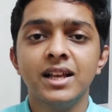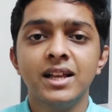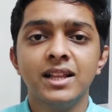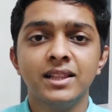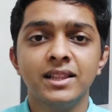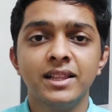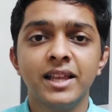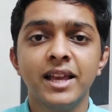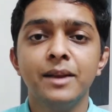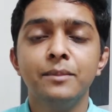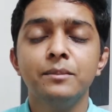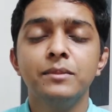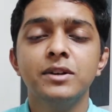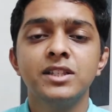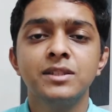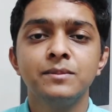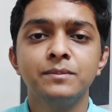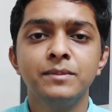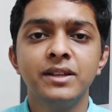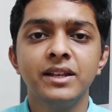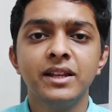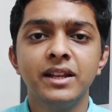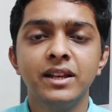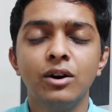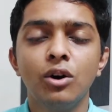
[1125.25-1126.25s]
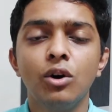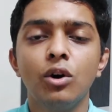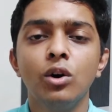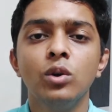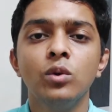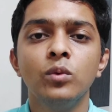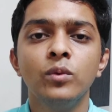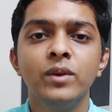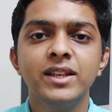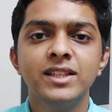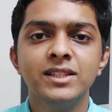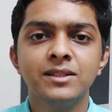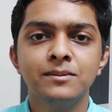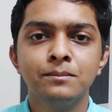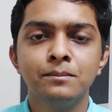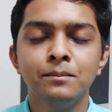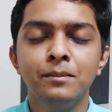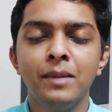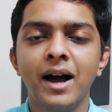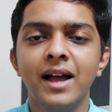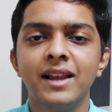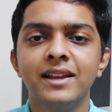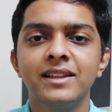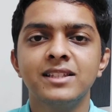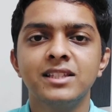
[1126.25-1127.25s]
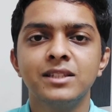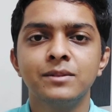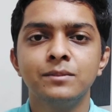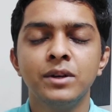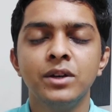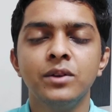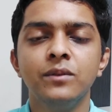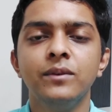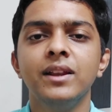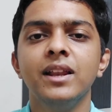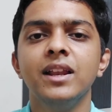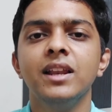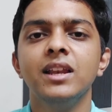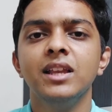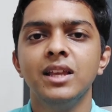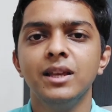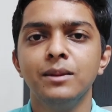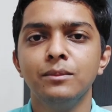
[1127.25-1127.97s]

There must be an always balance between an